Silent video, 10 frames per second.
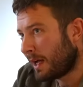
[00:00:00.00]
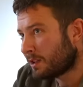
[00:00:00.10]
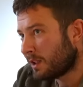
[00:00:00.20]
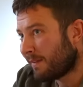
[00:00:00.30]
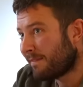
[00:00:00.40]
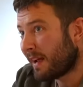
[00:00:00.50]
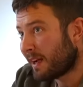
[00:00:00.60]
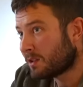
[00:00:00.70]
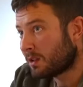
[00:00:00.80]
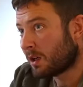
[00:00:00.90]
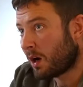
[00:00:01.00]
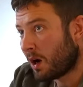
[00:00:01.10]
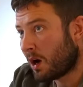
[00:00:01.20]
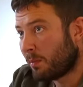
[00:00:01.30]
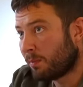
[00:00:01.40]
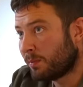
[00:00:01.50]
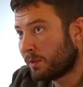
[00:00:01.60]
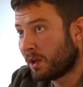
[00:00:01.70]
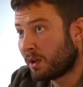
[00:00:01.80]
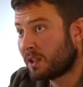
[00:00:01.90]
actually affect the carp?
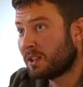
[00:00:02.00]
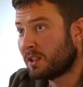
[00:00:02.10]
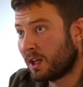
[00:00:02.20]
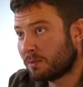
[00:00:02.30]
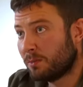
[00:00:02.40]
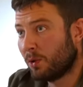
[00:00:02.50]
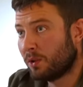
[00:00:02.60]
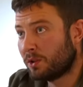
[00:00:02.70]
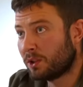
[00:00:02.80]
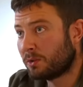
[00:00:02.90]
You know, because it doesn't